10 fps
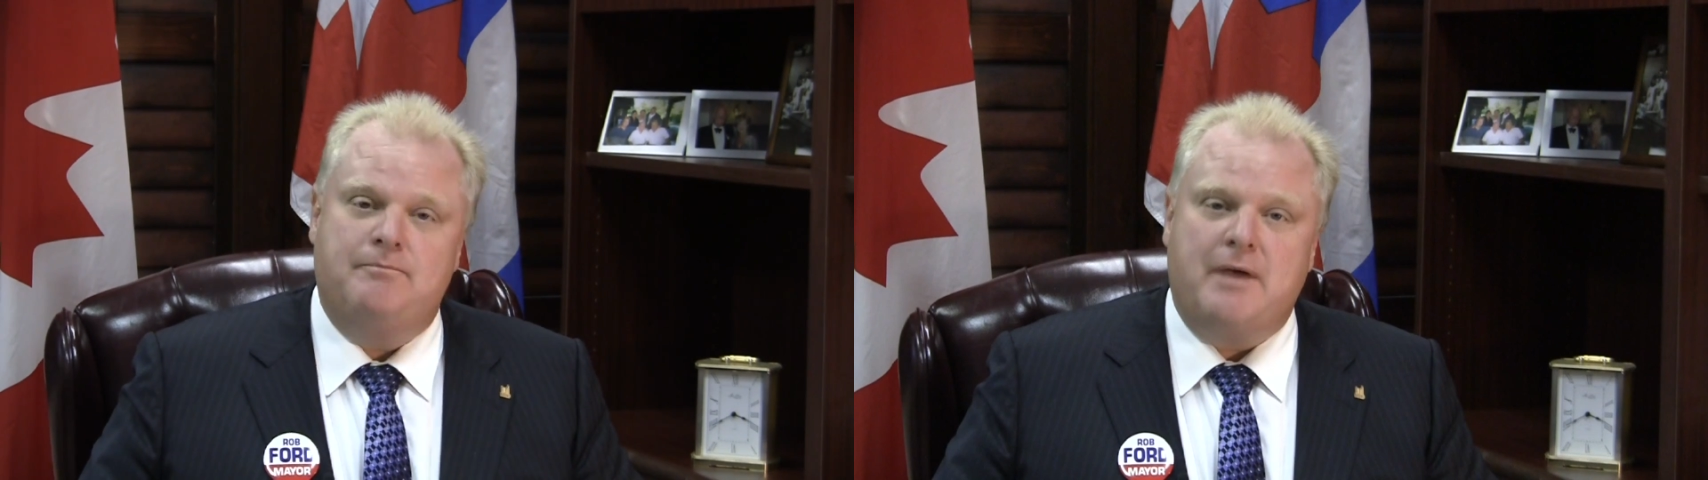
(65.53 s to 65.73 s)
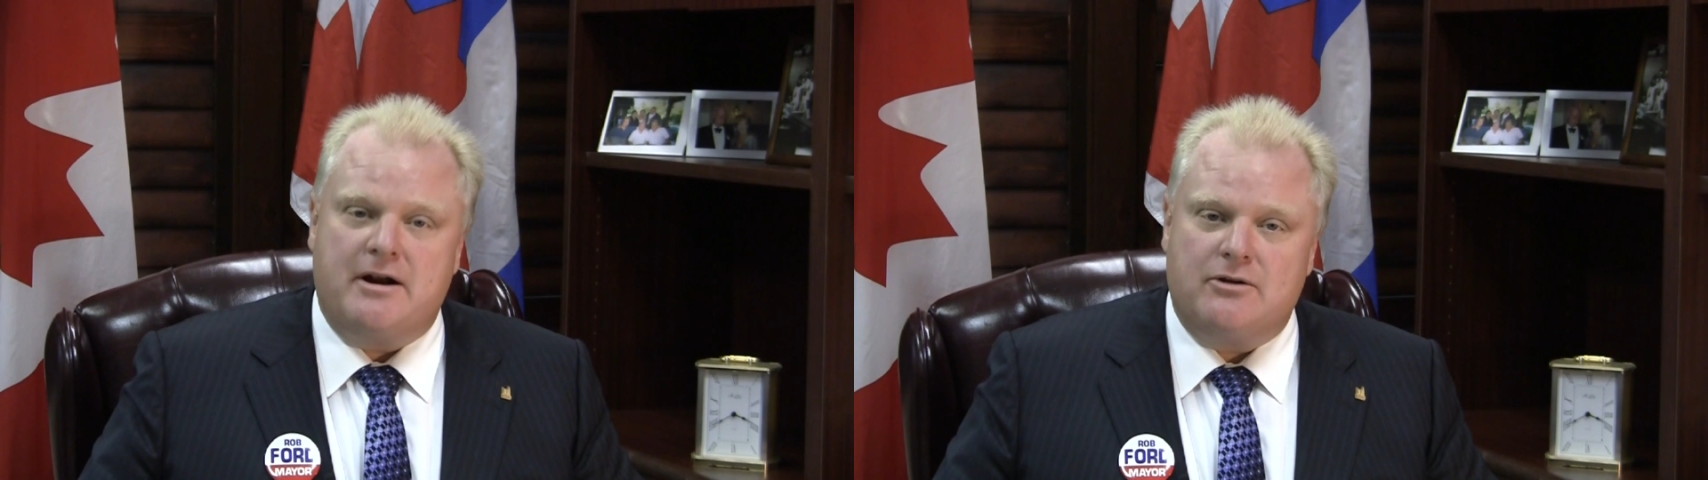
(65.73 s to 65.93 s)

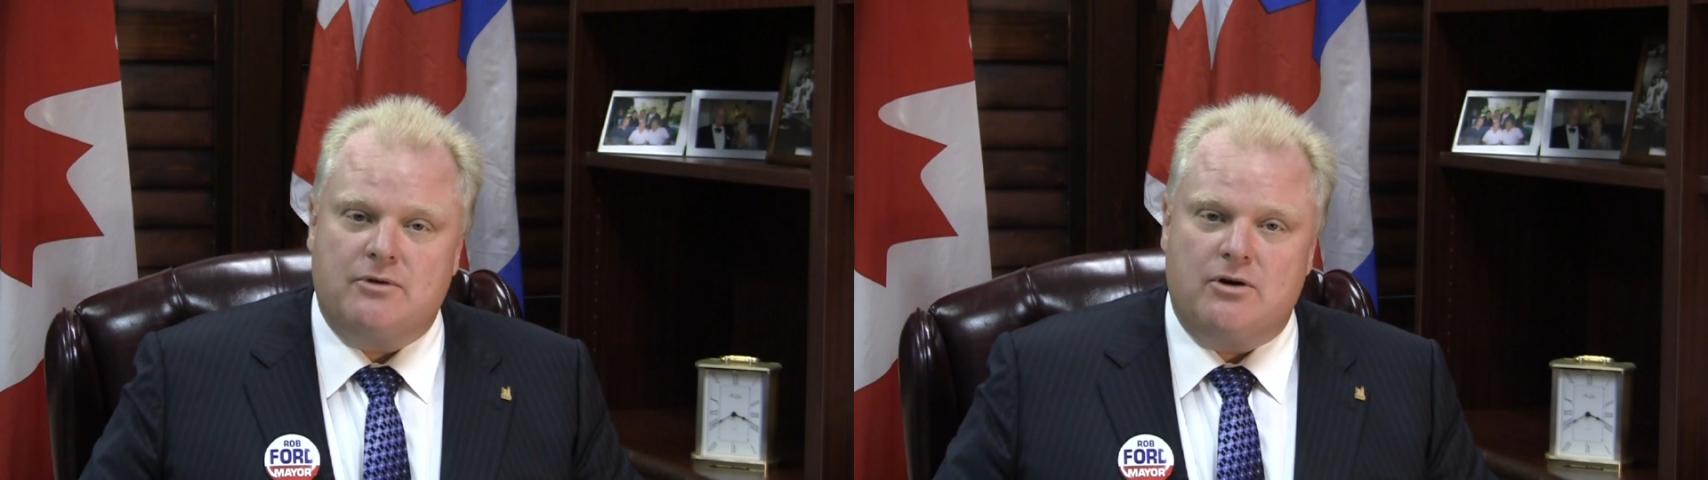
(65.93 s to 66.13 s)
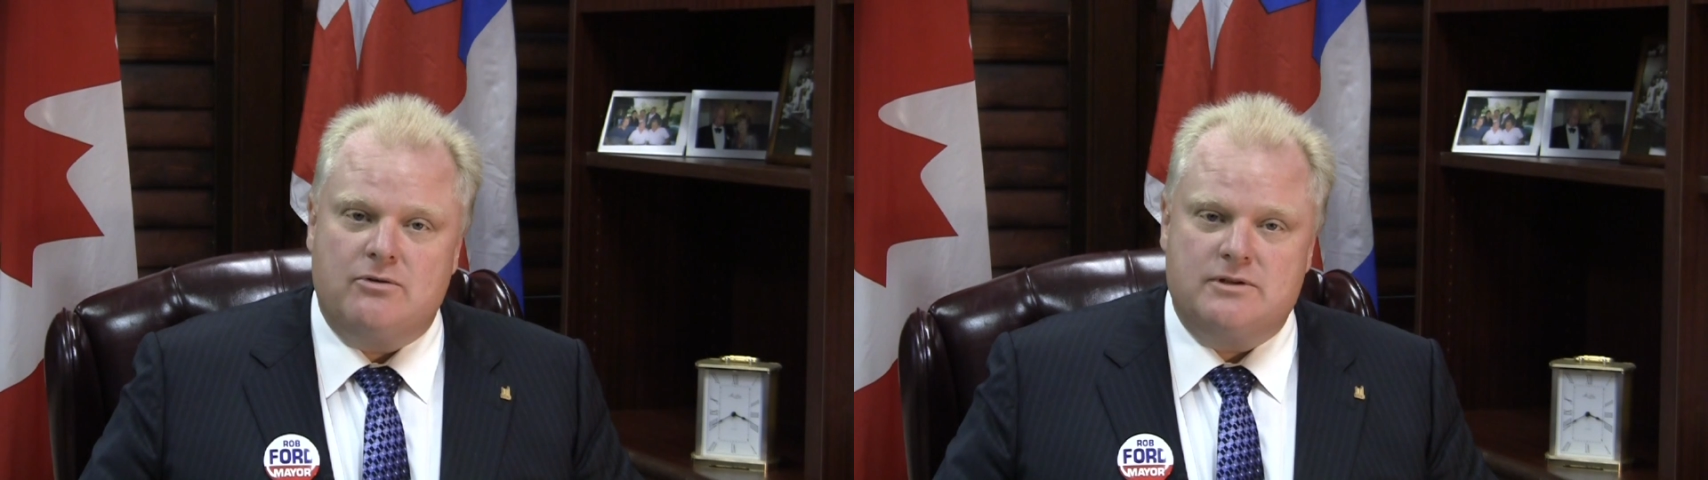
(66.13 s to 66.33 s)
better
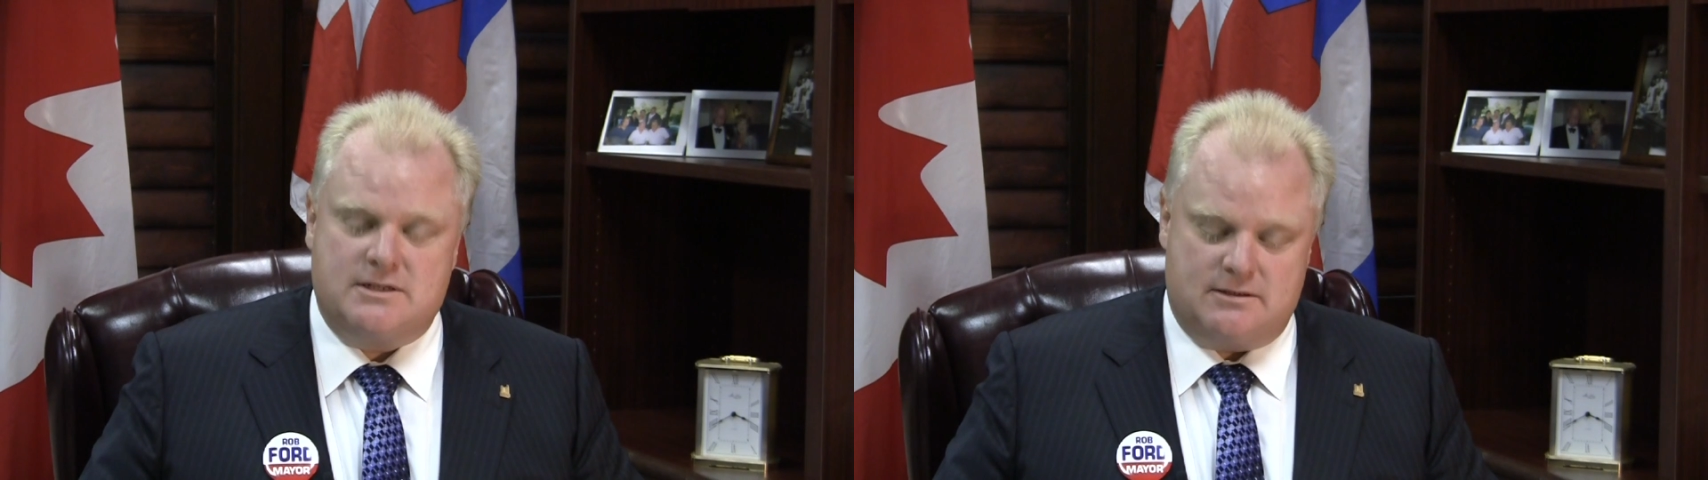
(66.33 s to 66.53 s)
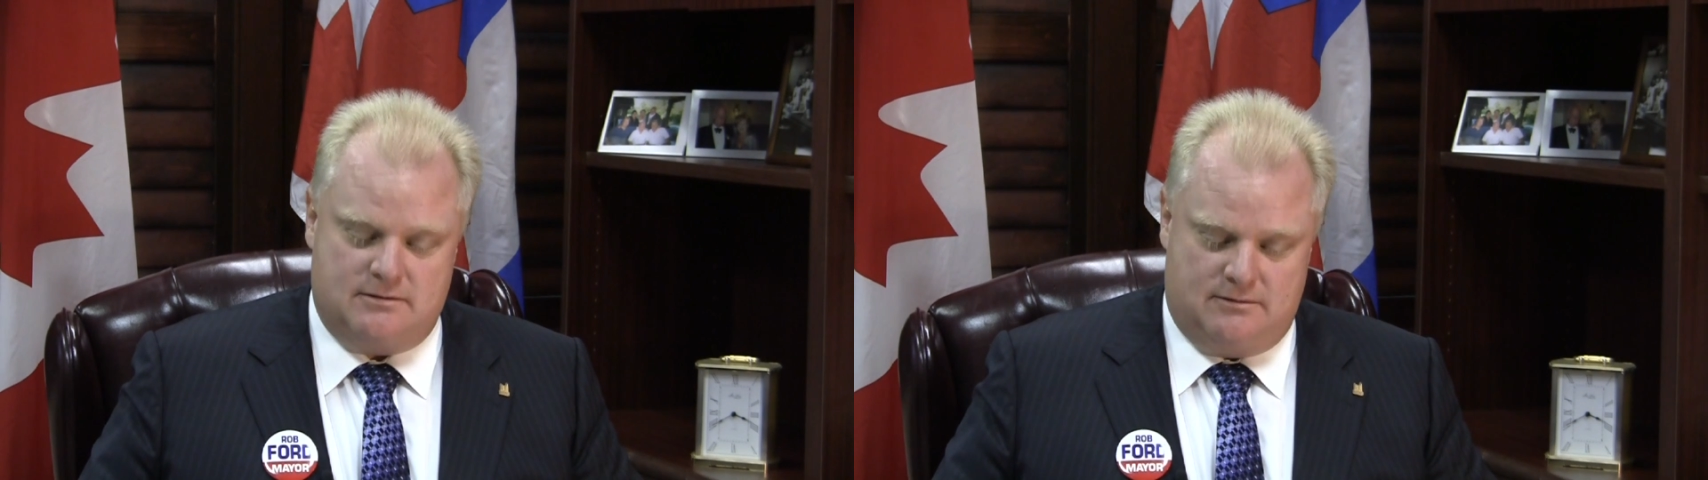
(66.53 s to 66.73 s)

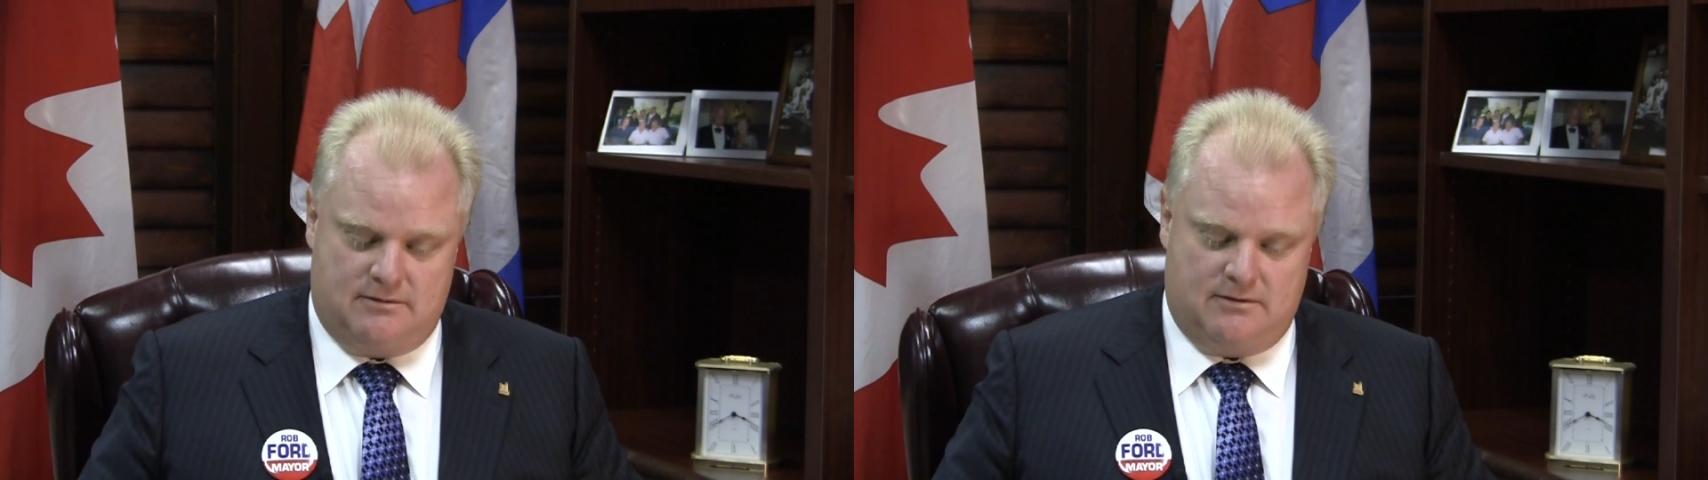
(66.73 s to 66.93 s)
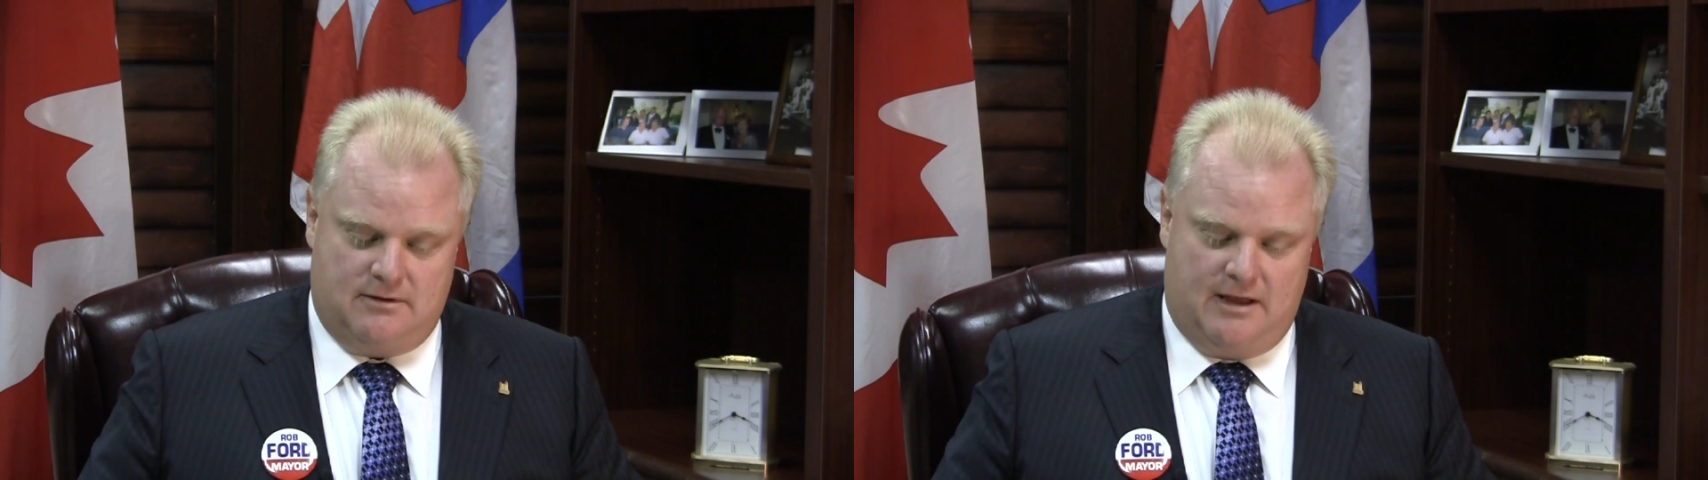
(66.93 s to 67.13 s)
roads,
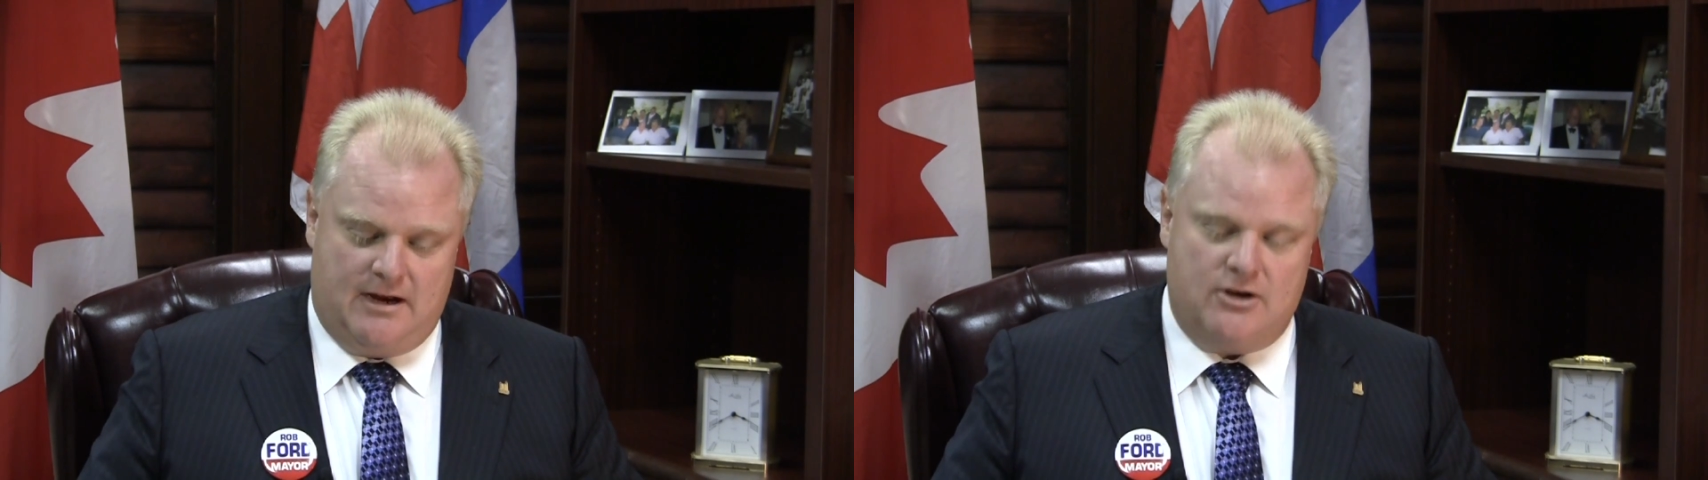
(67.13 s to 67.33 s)
and